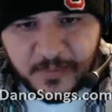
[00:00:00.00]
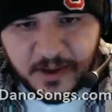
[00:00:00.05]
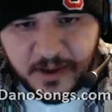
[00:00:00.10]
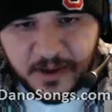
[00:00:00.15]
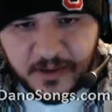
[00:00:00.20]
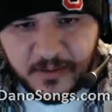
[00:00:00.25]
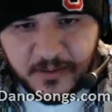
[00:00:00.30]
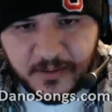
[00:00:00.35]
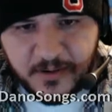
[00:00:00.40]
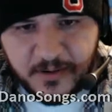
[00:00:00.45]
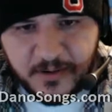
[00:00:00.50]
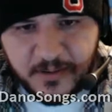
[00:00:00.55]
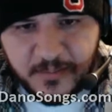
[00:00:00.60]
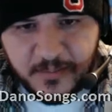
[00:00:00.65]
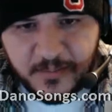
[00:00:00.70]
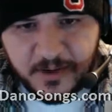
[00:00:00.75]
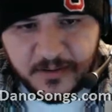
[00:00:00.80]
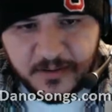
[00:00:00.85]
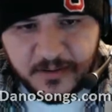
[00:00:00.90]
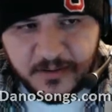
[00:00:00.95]
power up
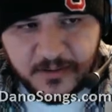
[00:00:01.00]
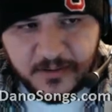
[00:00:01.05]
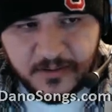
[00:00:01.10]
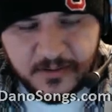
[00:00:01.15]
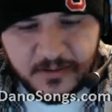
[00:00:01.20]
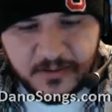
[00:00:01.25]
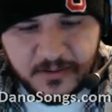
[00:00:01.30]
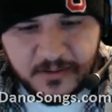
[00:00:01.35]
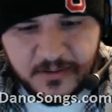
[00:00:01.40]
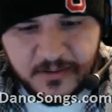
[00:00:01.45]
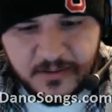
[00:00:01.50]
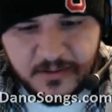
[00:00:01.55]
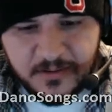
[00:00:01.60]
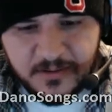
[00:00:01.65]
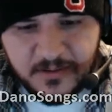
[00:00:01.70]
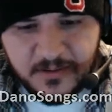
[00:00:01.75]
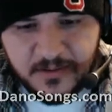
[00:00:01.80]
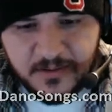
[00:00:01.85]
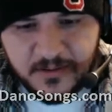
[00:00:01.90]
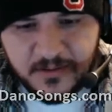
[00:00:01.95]
my little
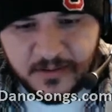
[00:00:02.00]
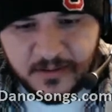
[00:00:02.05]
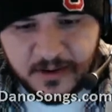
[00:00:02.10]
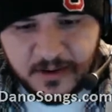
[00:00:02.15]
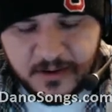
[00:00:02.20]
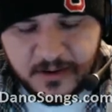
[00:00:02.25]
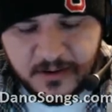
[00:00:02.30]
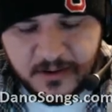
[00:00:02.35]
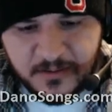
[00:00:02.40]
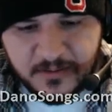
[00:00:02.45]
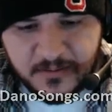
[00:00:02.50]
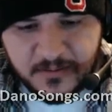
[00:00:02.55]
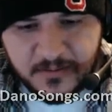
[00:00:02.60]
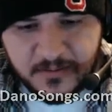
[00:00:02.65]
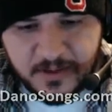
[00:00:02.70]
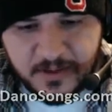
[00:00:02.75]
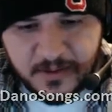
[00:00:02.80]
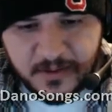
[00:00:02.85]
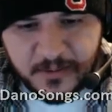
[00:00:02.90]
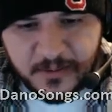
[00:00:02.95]
rocket here and
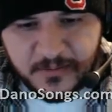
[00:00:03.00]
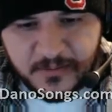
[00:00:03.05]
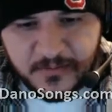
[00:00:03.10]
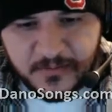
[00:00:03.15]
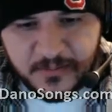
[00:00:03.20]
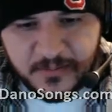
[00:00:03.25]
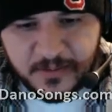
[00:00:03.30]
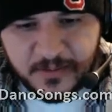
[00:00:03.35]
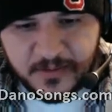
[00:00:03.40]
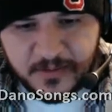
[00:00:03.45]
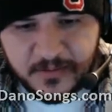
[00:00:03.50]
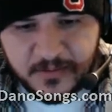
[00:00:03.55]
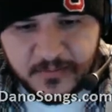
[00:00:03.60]
fly away from it.